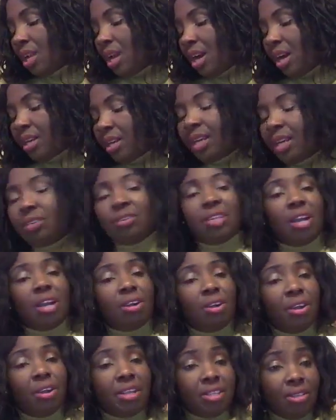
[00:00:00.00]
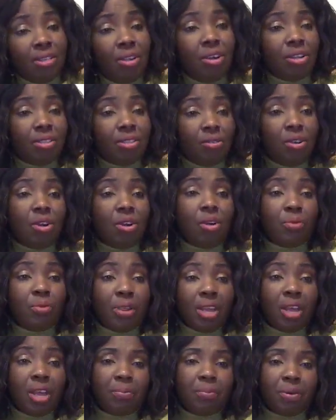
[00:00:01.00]
And I know that God will
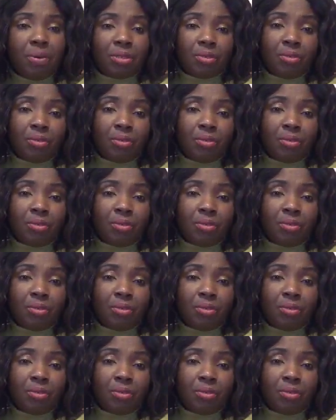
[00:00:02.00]
help us.